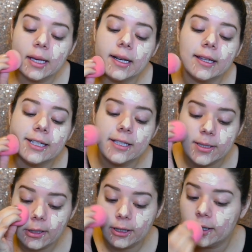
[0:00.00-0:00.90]
And I like to
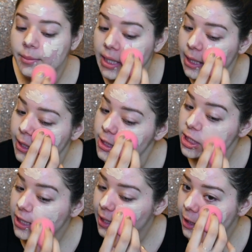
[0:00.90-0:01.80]
start on my
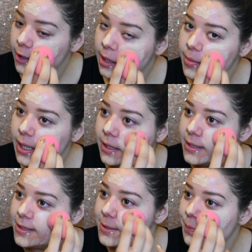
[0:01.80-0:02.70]
cheek area
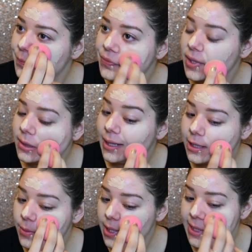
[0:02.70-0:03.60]
because
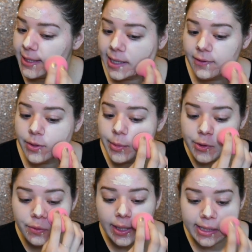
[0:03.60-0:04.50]
that's where I tend to have the
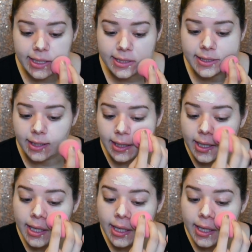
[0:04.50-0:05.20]
most redness and